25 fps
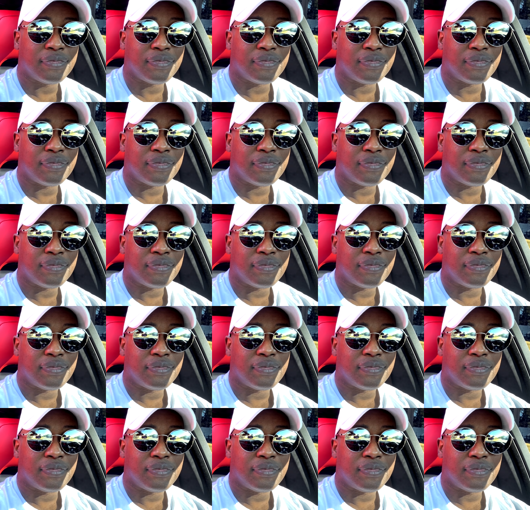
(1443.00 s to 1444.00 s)

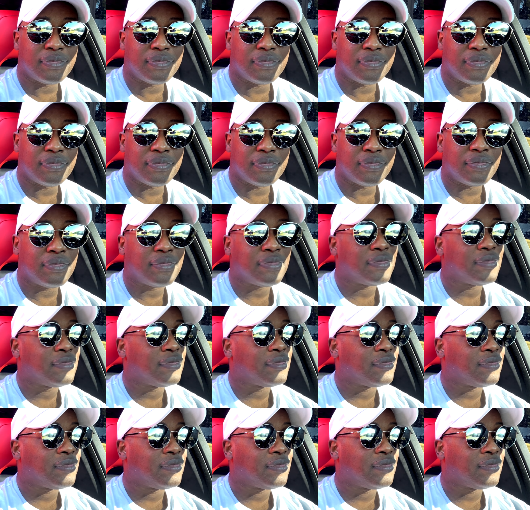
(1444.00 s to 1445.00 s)

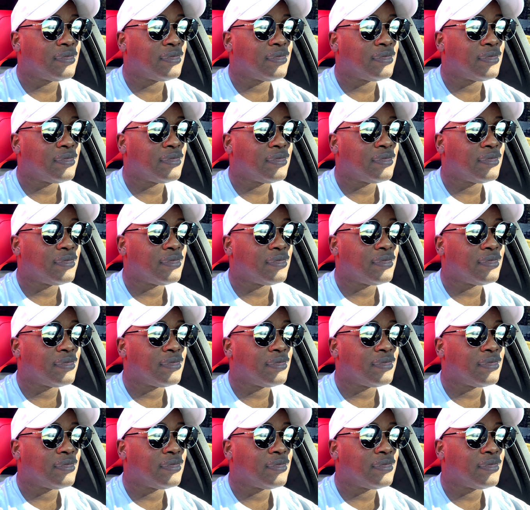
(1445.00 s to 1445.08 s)
(silence)